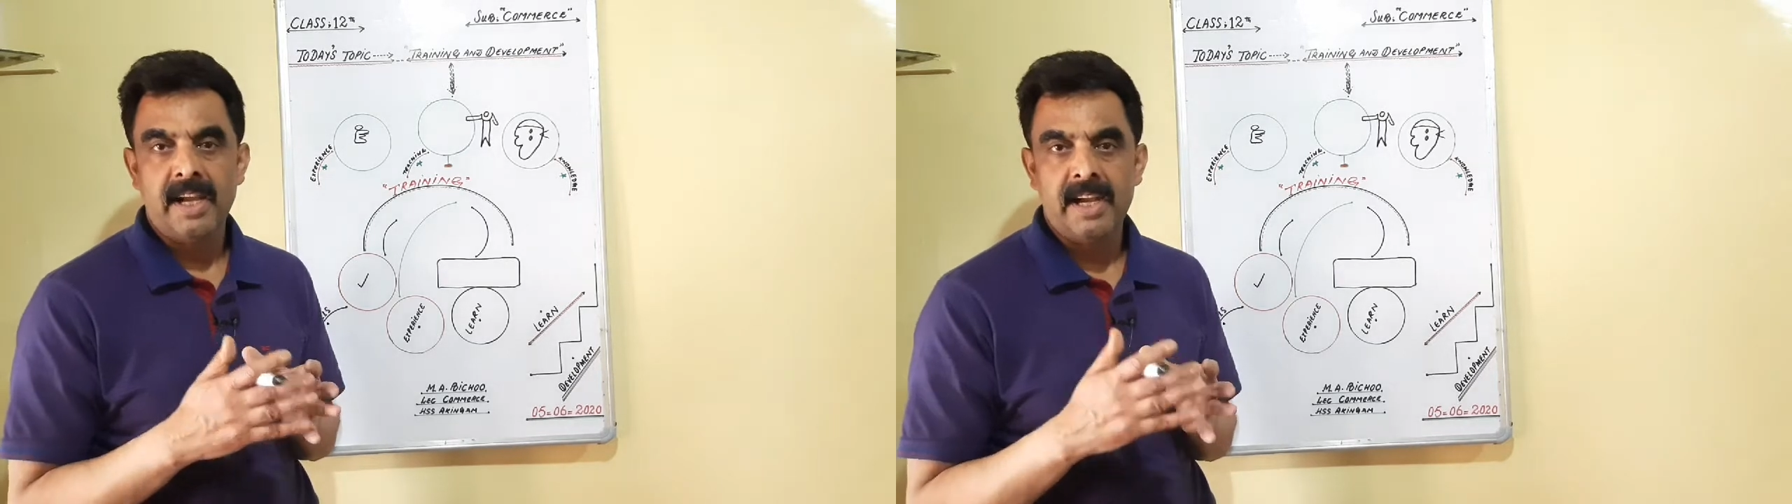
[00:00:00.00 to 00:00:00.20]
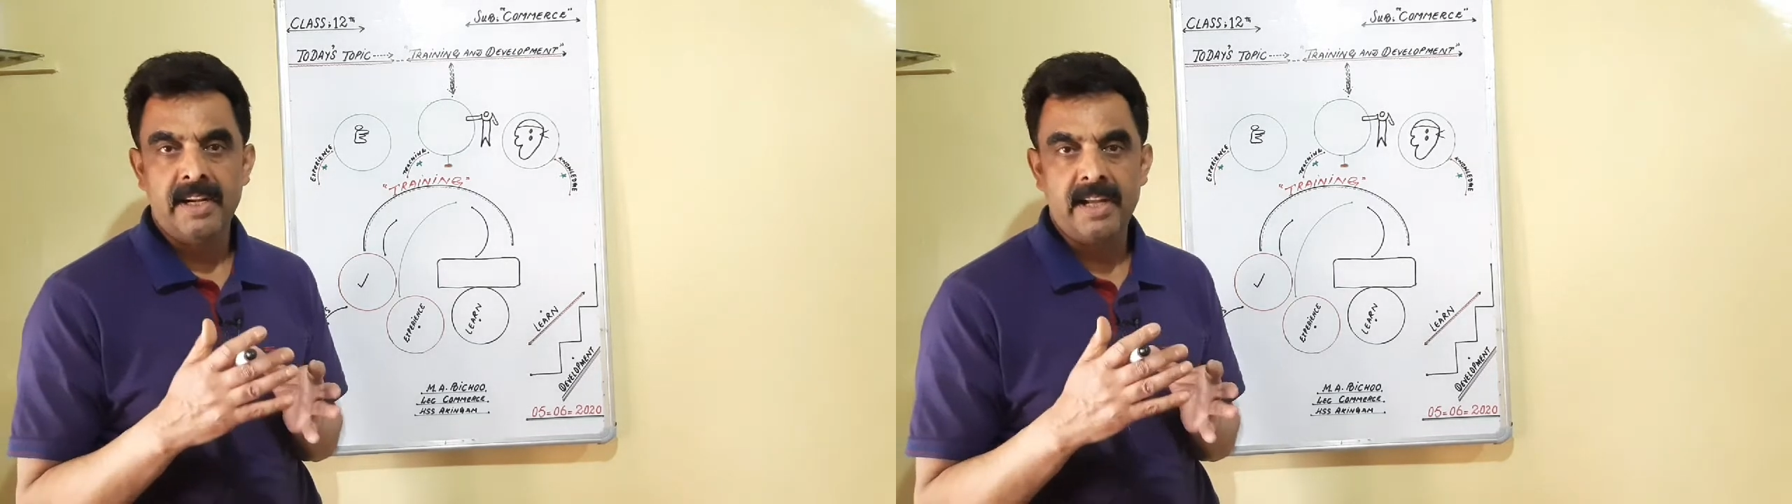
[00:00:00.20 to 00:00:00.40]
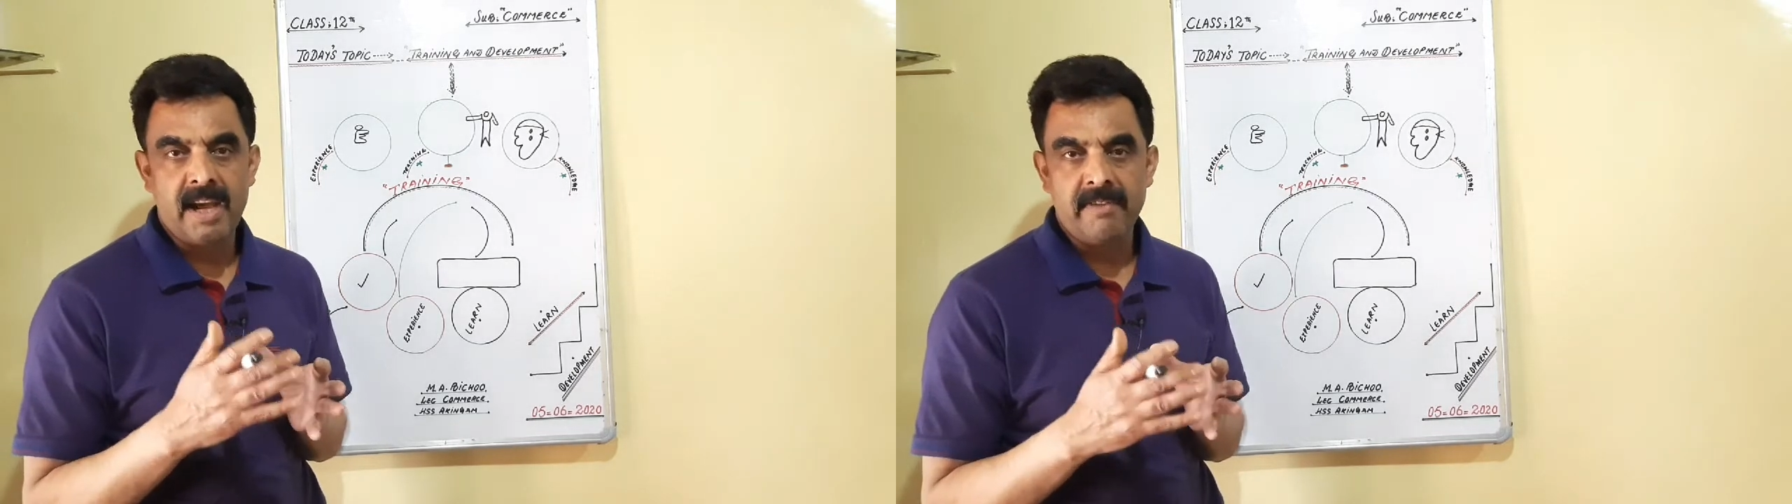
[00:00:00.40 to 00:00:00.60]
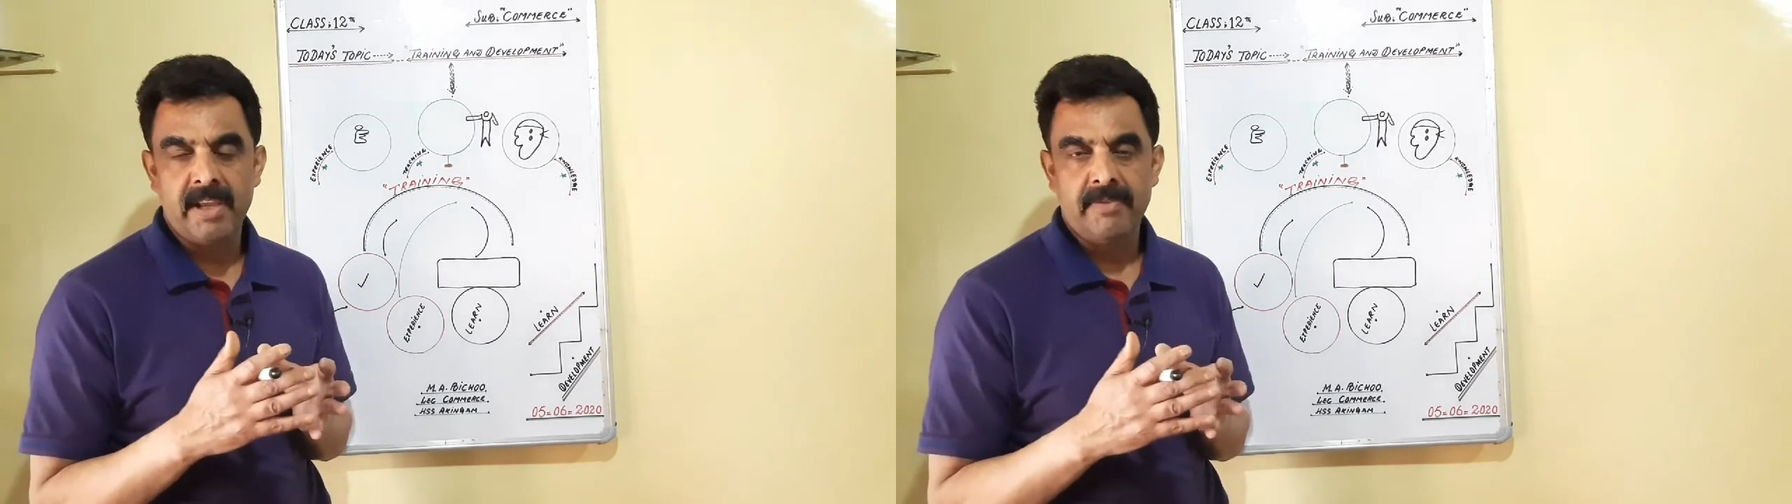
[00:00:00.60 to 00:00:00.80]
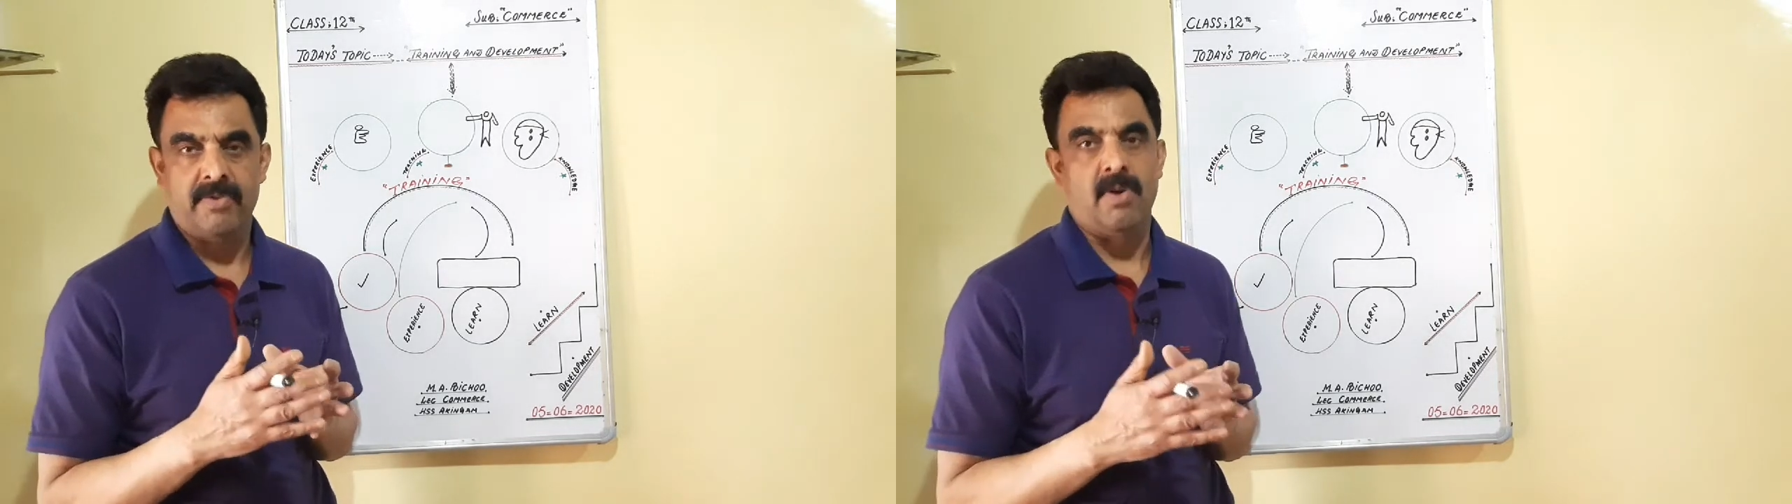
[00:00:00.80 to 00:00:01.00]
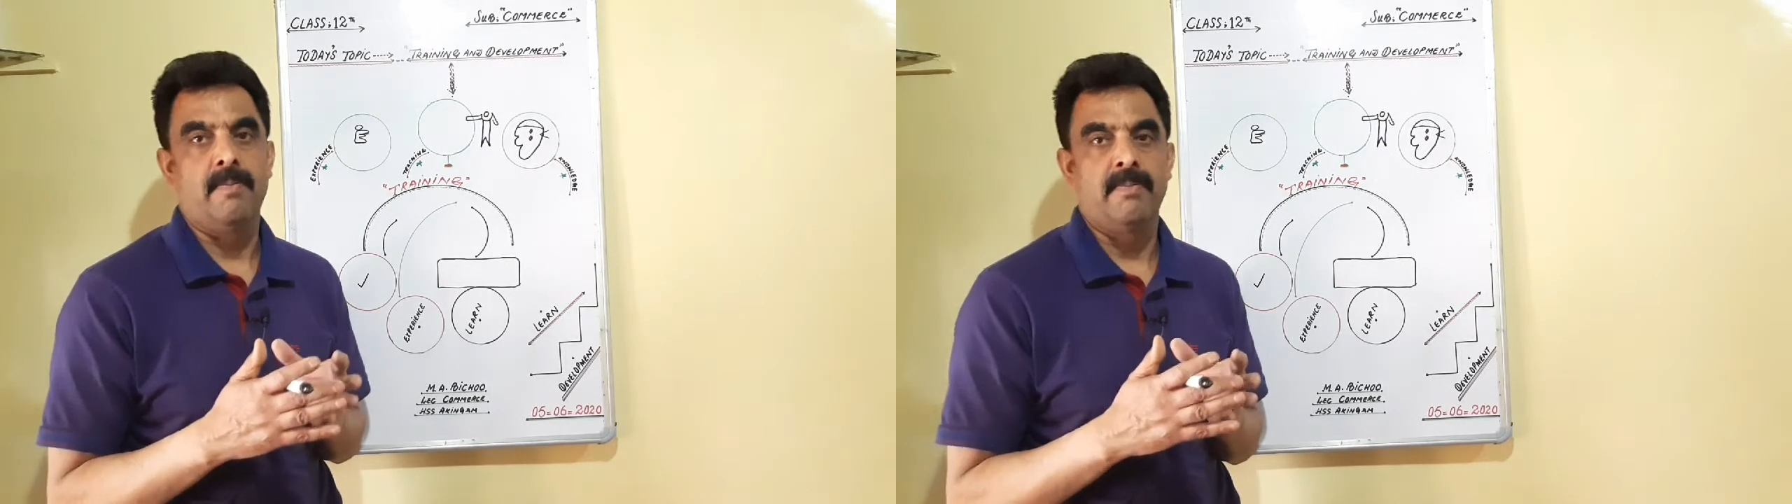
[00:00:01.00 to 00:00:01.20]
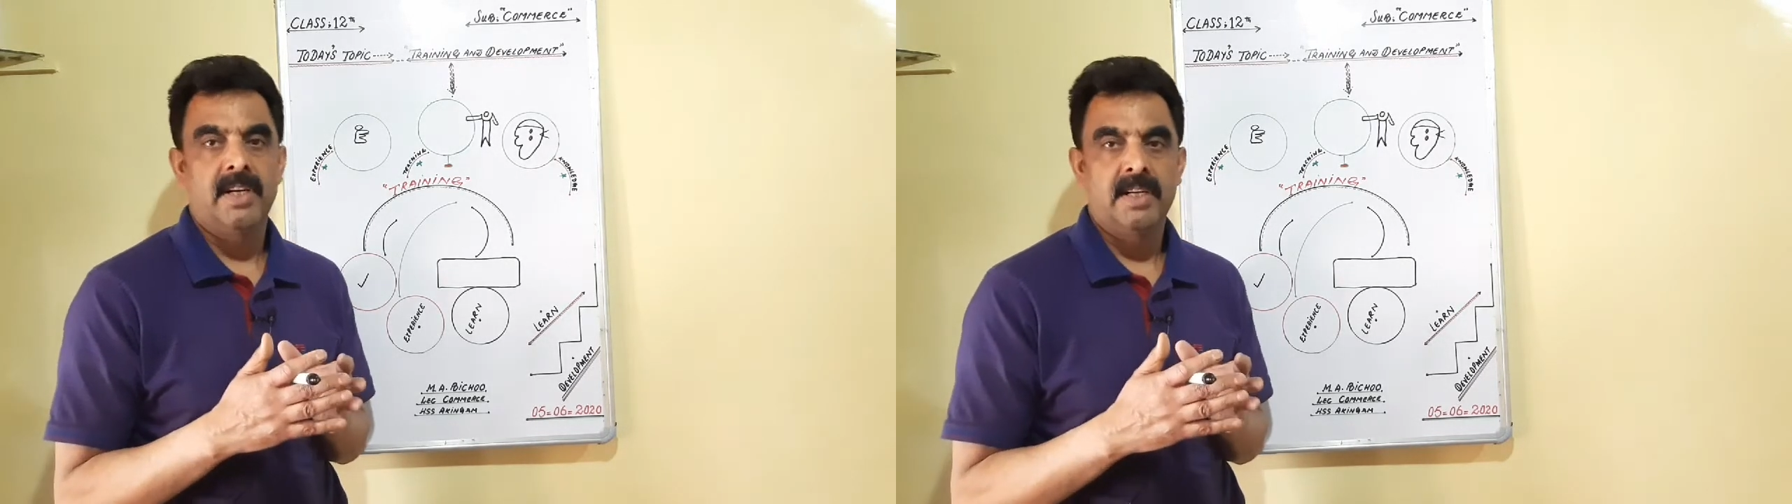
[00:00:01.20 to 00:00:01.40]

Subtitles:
and away from